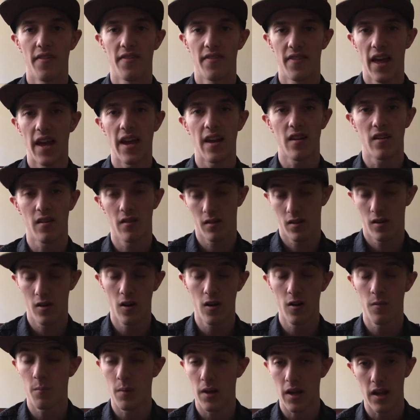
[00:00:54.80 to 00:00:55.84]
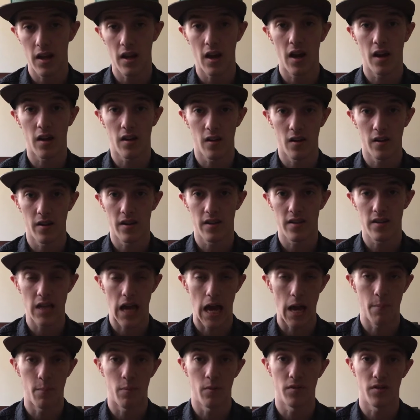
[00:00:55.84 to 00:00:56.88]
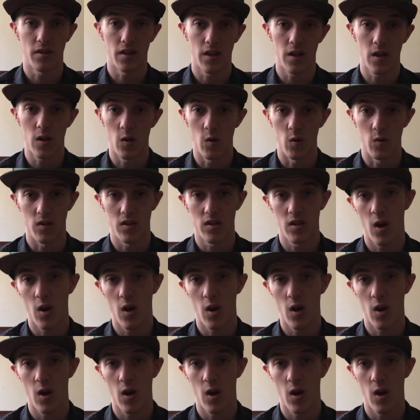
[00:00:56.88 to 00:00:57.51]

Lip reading: they could be a good example to use.